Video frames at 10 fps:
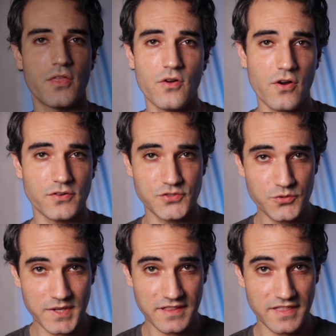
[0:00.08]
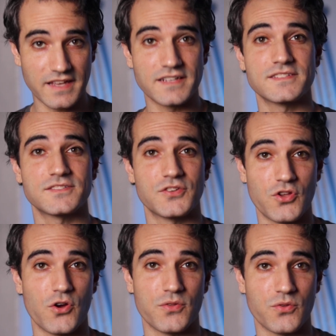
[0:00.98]
There are too many things to
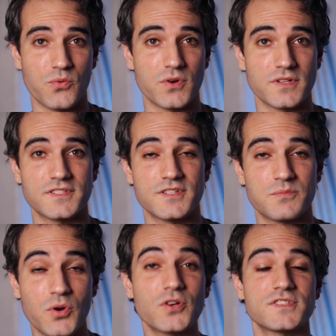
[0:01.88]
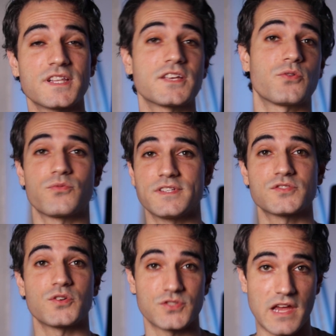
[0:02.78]
know in the world to personally go and
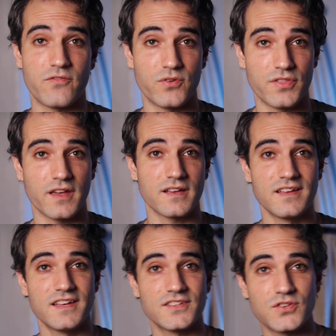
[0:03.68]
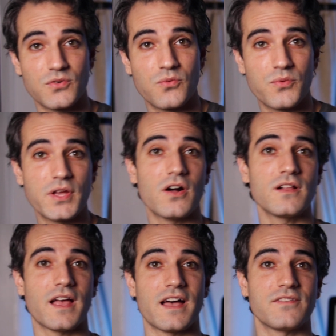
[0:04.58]
research everything, so we
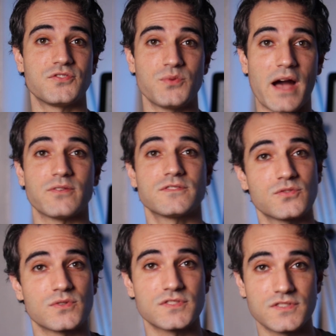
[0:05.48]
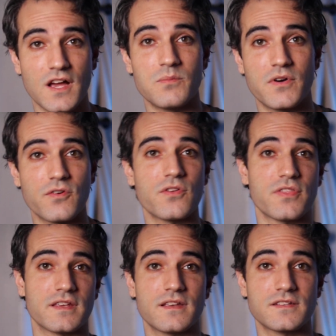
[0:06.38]
all have to outsource some of our
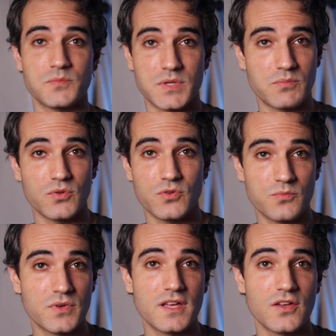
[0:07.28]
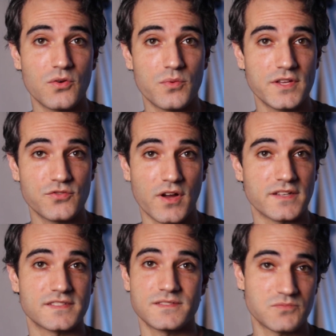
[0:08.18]
thinking to people whom we
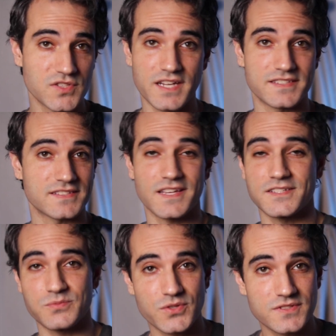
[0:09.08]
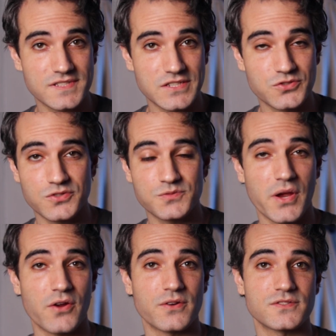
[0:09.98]
trust scientists, experts, teachers,
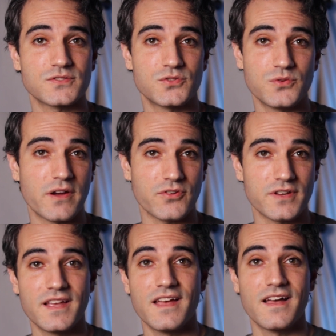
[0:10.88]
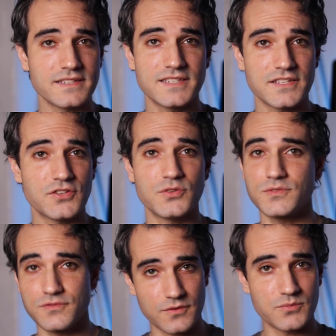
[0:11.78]
parents, whoever. I take
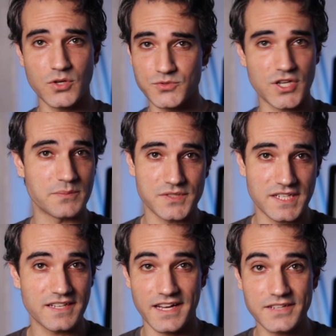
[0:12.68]
cues from Noam Chomsky.